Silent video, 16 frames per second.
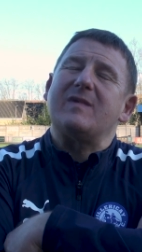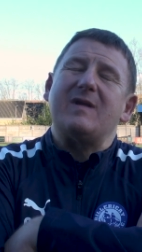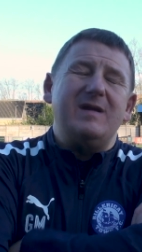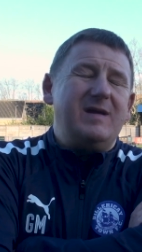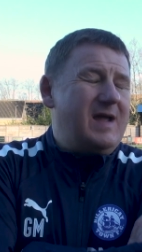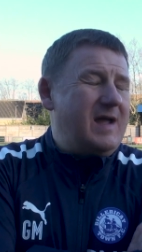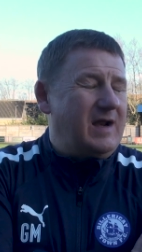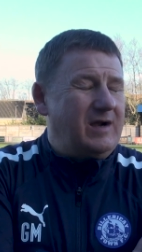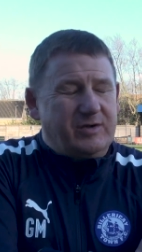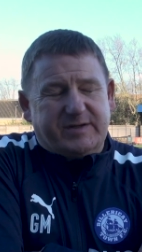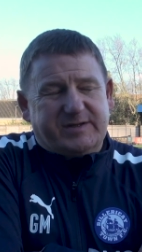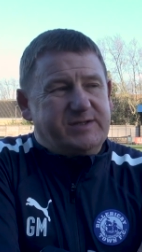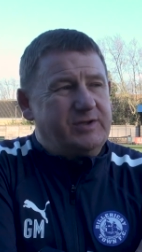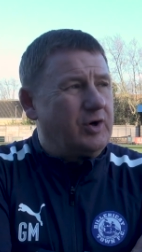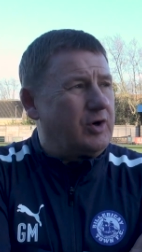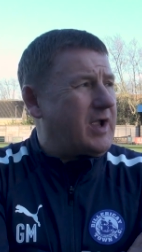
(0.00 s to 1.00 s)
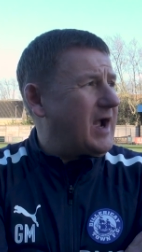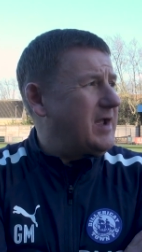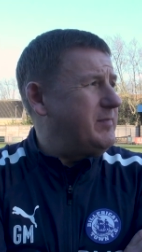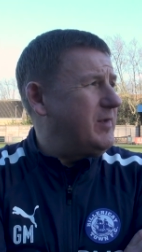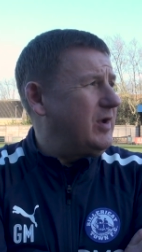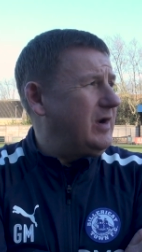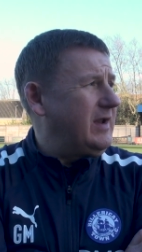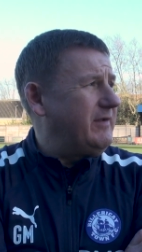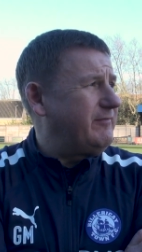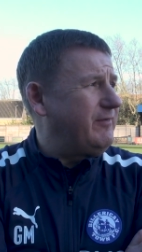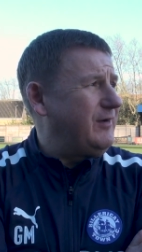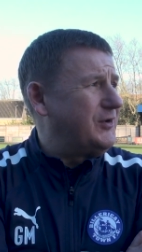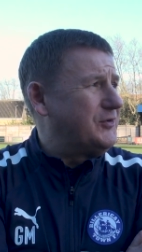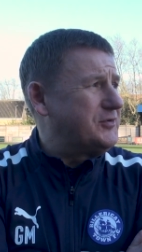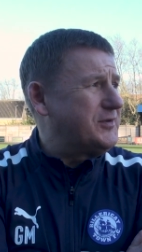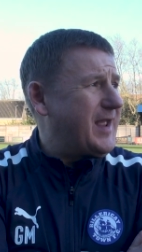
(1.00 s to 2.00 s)
Yeah, look, it's not a game that'll live
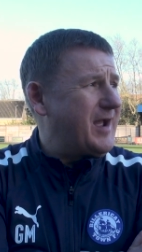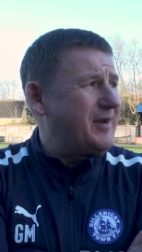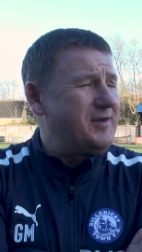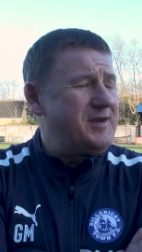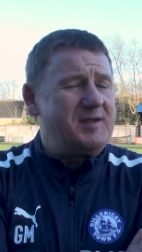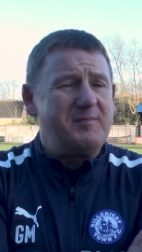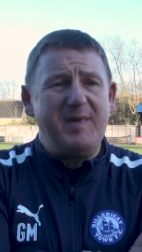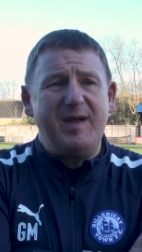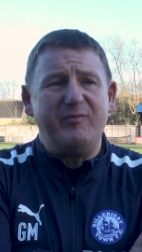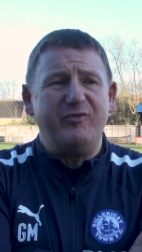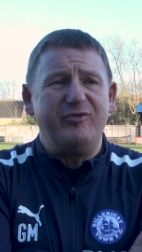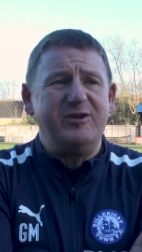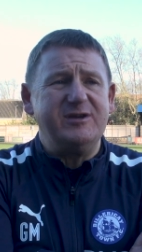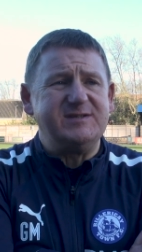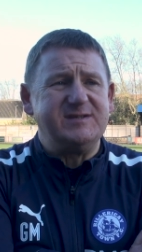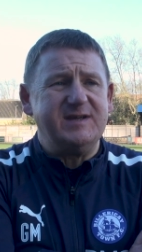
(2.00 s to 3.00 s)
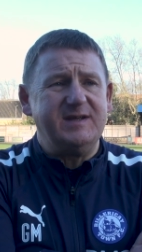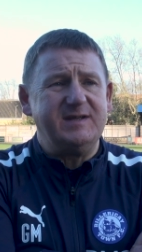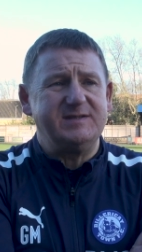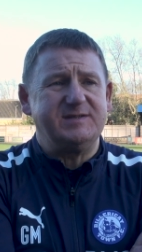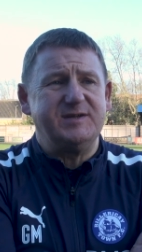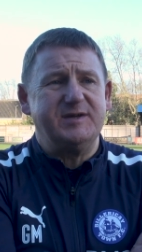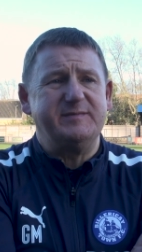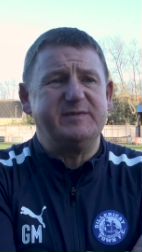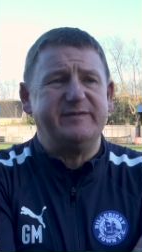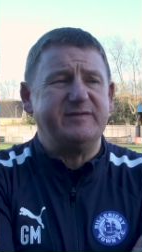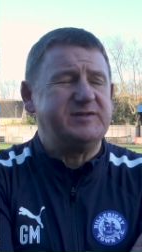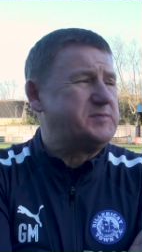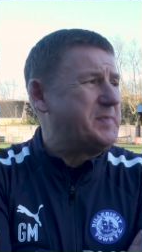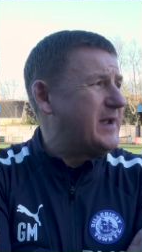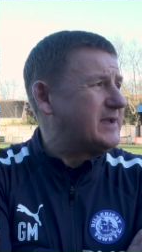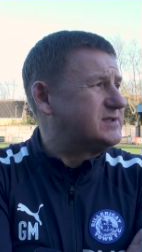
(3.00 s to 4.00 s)
long down in the memory, is it, in terms of a
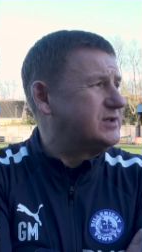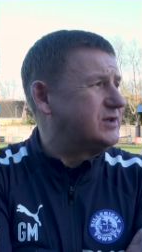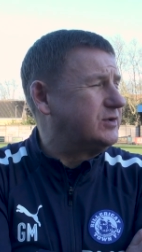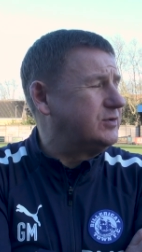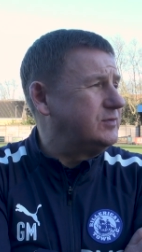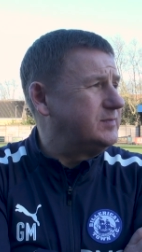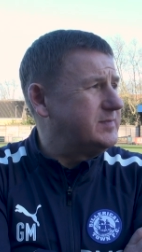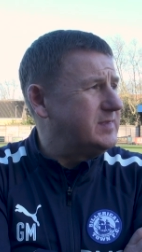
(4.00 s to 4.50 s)
spectacle?